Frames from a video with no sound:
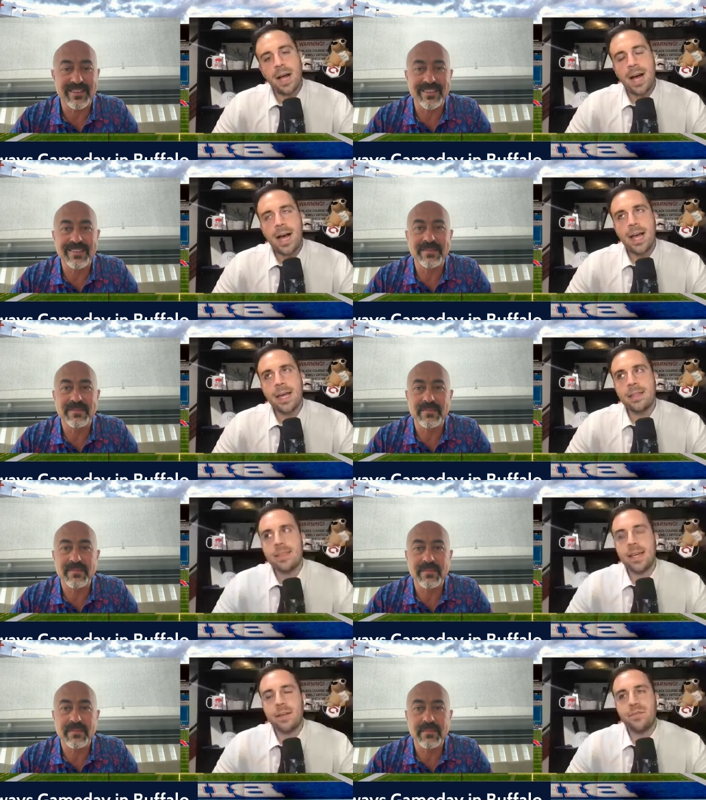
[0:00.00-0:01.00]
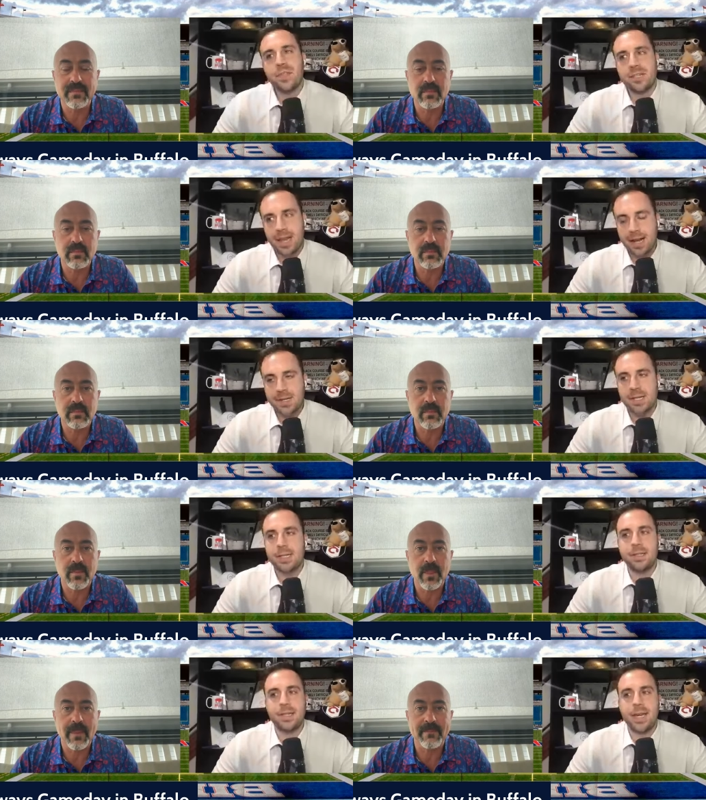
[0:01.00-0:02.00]
Speaker 1: I think for the
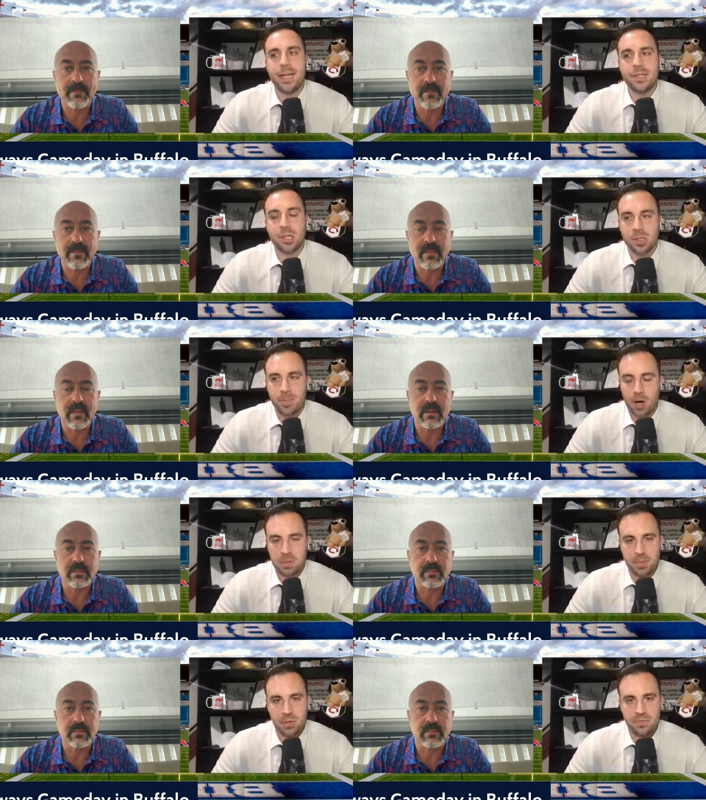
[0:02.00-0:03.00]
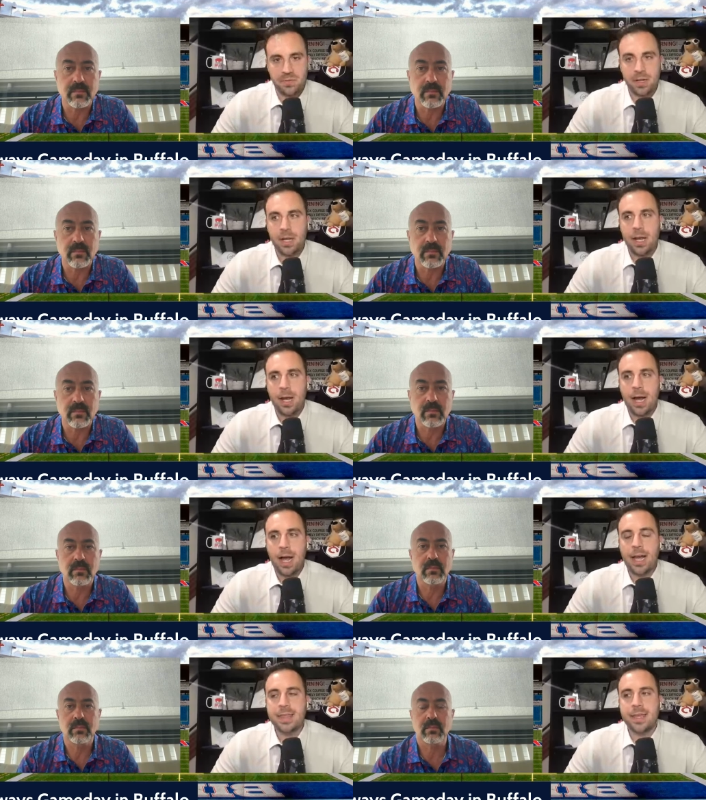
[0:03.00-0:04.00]
Texans, it is a smart move.
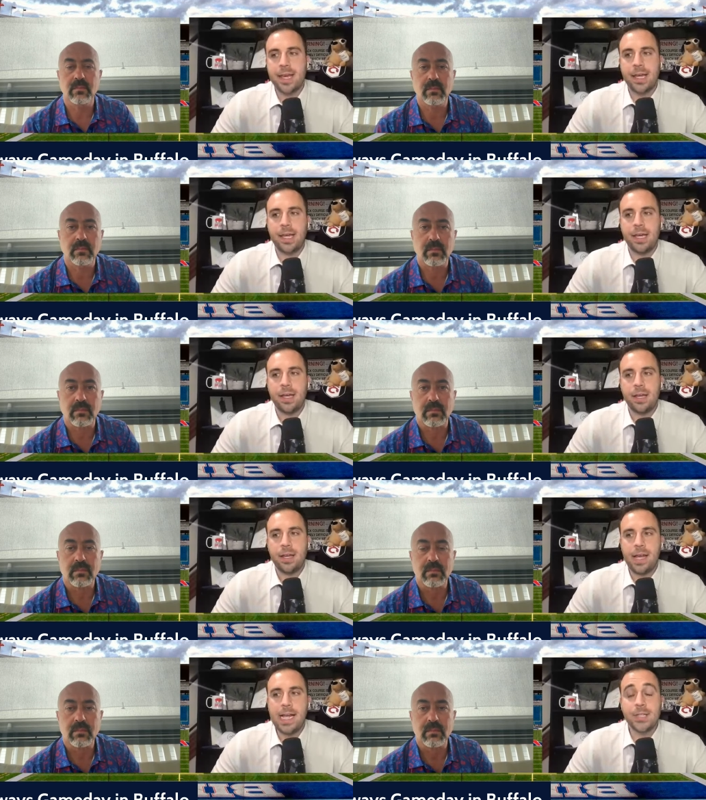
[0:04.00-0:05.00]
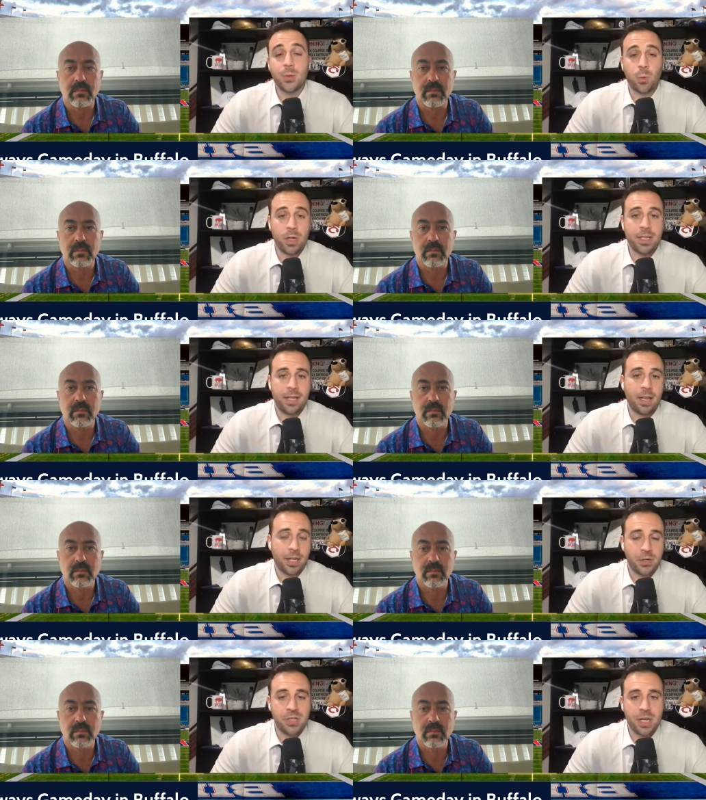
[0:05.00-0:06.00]
I think it's what,
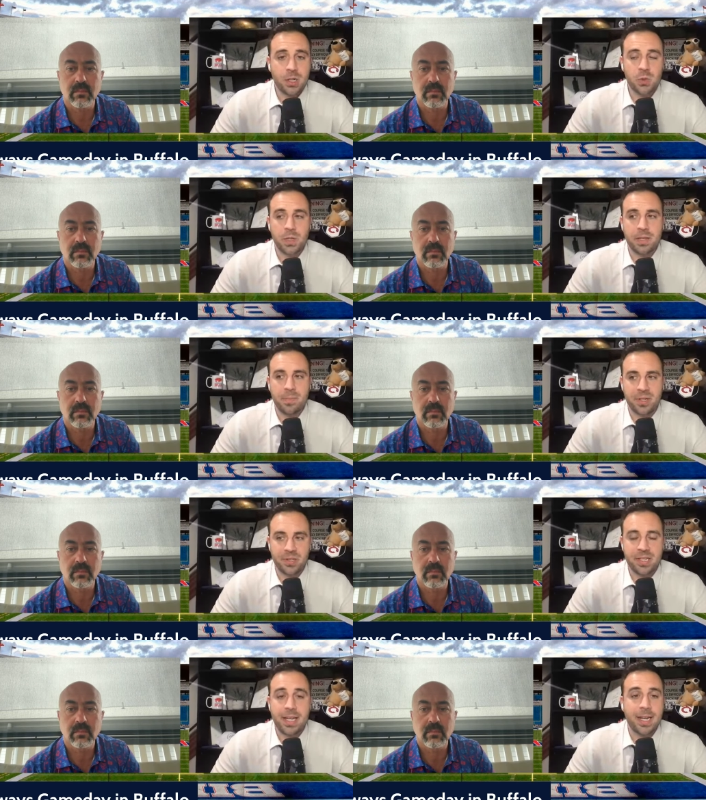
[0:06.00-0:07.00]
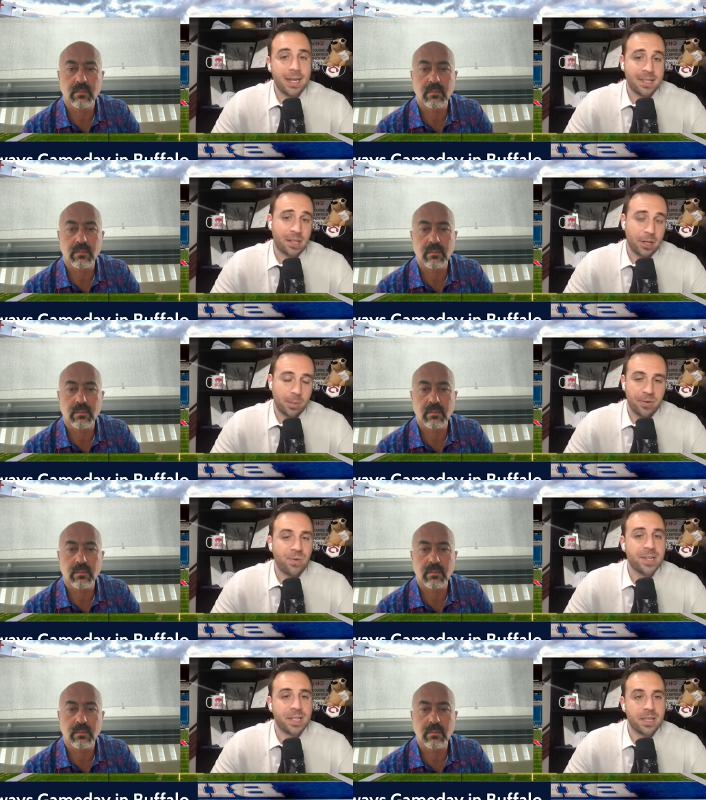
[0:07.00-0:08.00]
like you said, it's what the Bills did. It is a little bit
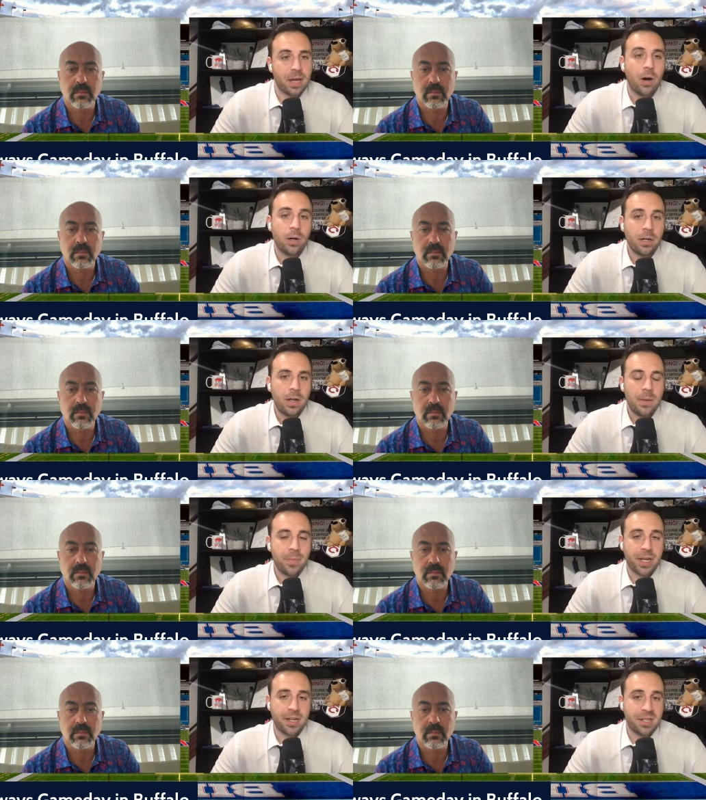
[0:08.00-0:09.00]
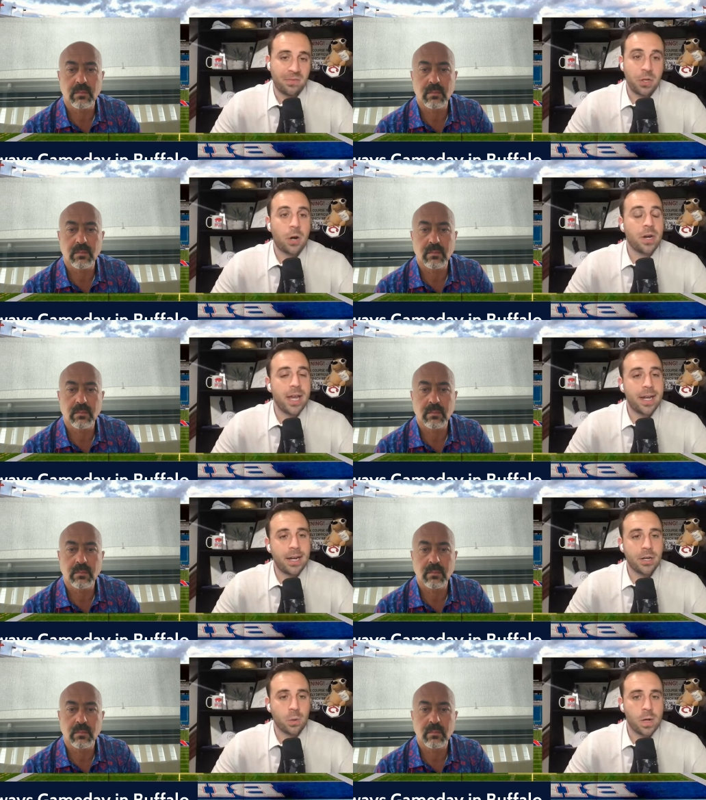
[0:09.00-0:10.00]
risky though, because if you don't hit
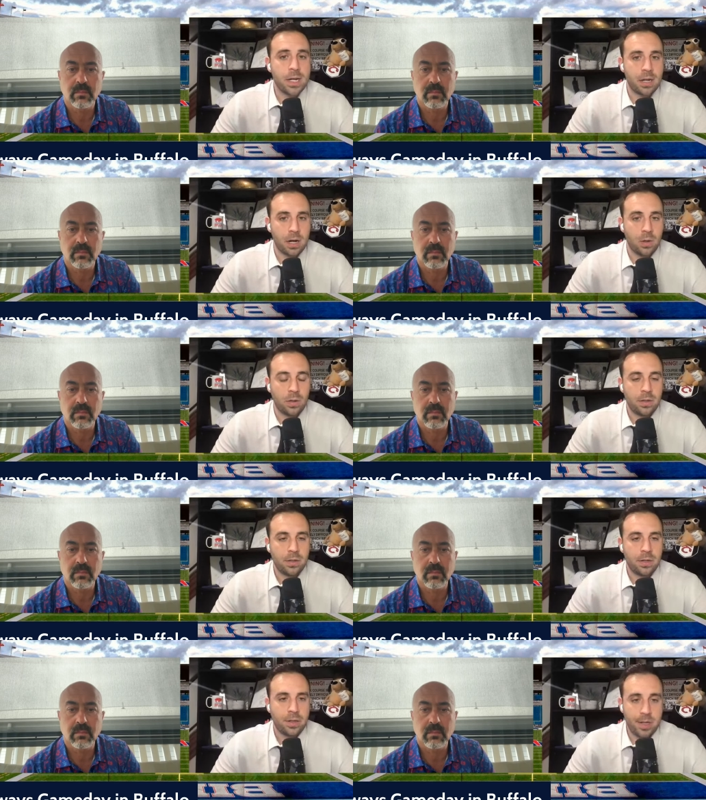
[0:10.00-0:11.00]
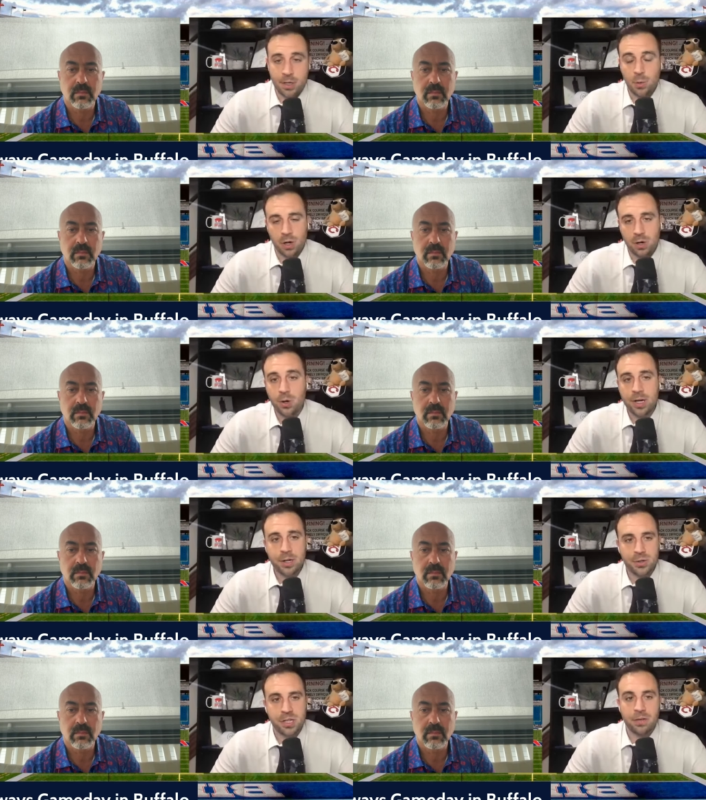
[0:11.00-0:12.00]
in your window, then you are
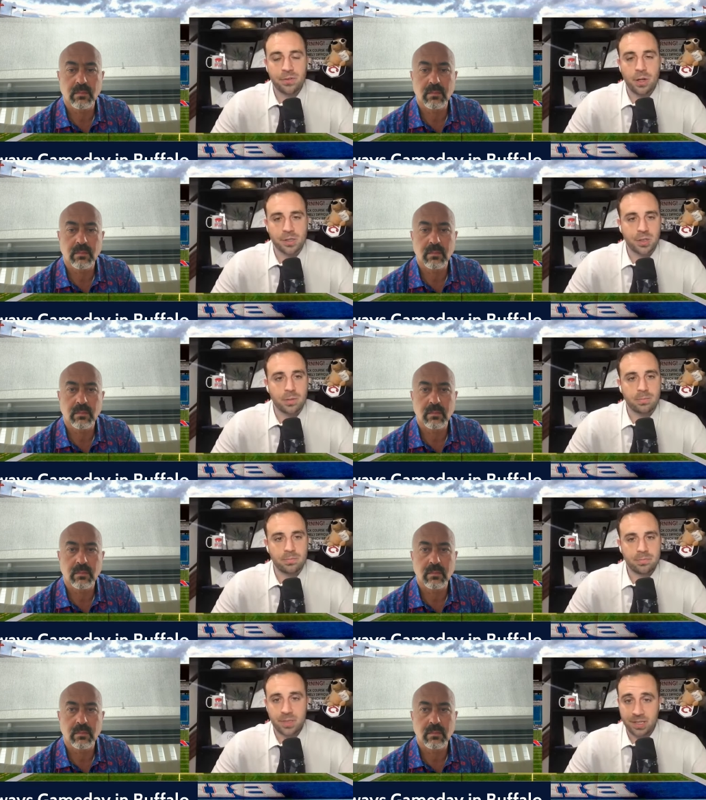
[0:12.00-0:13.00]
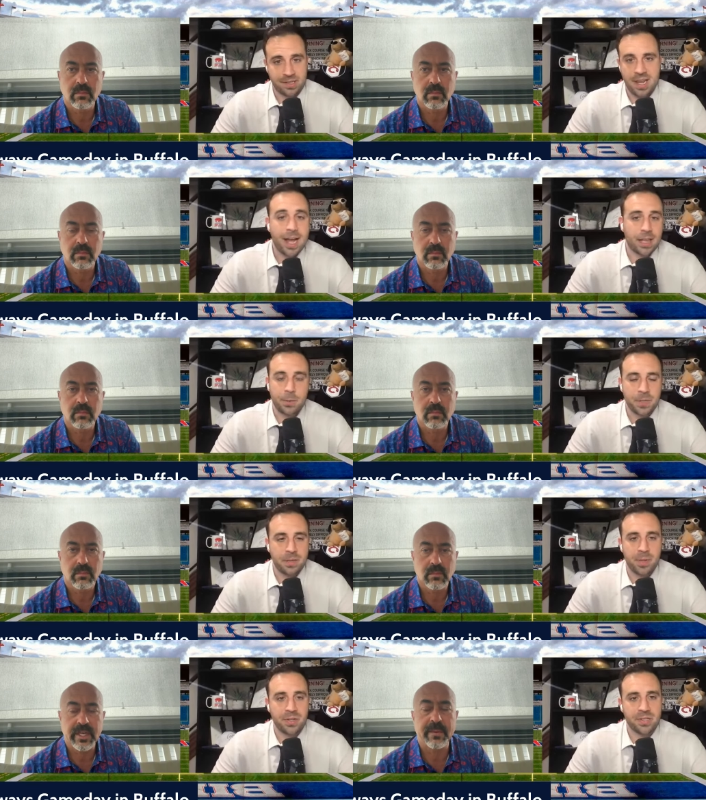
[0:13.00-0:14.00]
hurting yourself long term. It's exactly what
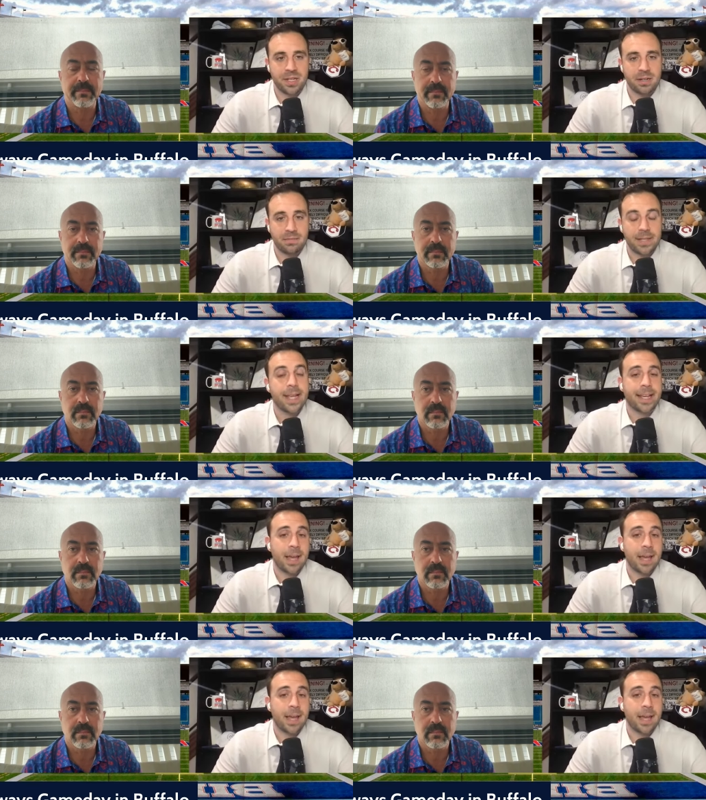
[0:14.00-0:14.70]
the Bills yeah. did, and they